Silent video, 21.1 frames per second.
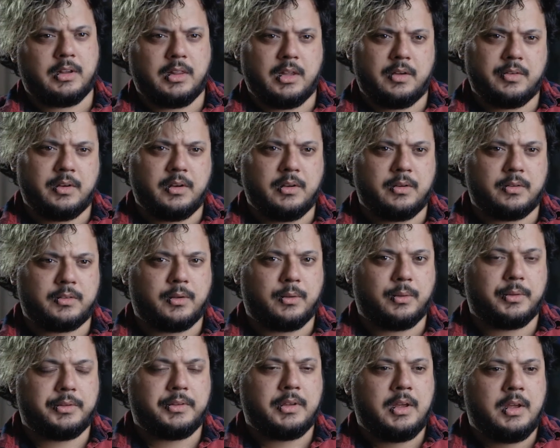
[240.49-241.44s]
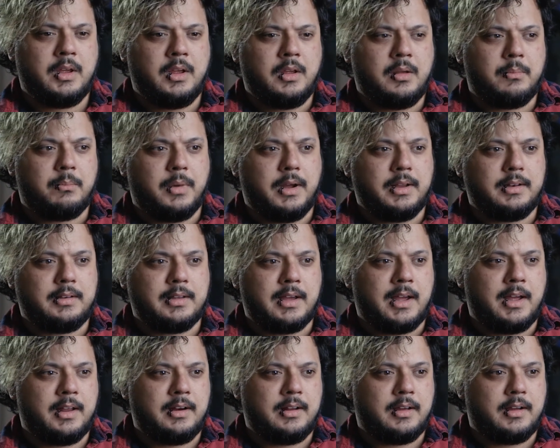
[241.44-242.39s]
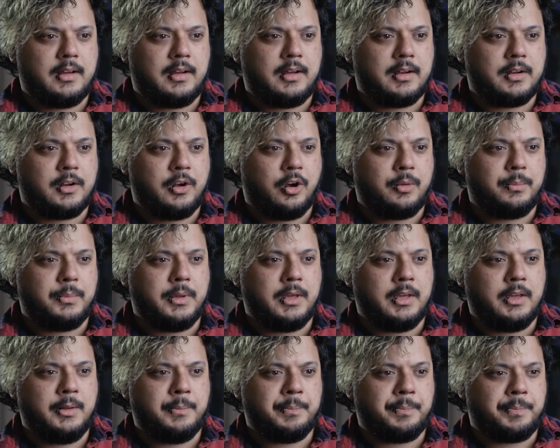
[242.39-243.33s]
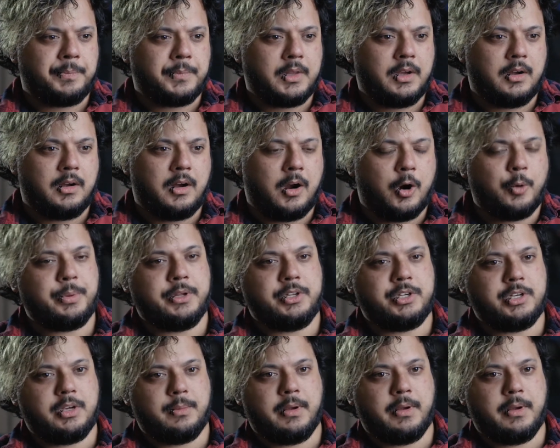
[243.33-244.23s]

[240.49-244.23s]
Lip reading: 11 years old. My dad got me RPG